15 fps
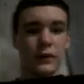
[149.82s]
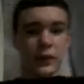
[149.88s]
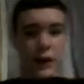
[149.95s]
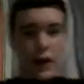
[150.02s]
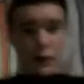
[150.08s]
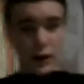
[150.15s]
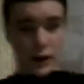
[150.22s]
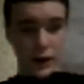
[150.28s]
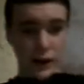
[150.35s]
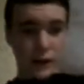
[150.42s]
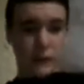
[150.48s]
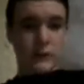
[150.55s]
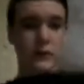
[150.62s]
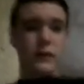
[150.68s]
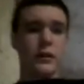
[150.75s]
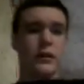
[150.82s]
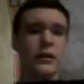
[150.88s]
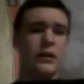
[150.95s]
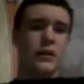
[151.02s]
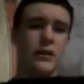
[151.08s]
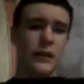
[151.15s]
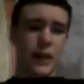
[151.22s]
and now I can.
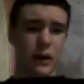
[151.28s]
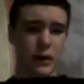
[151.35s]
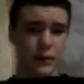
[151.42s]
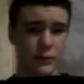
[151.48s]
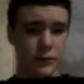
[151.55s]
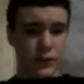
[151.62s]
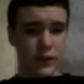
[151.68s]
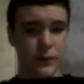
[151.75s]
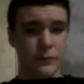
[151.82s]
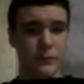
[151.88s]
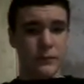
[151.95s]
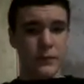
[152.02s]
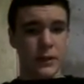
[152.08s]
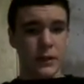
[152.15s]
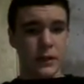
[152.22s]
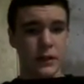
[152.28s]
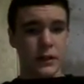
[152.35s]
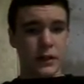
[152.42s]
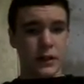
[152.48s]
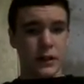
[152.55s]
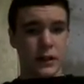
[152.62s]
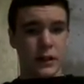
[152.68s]
Now I can flip.
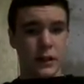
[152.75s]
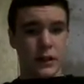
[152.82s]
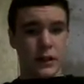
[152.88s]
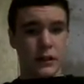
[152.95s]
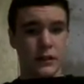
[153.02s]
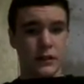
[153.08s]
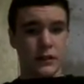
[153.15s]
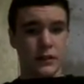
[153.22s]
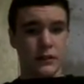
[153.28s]
And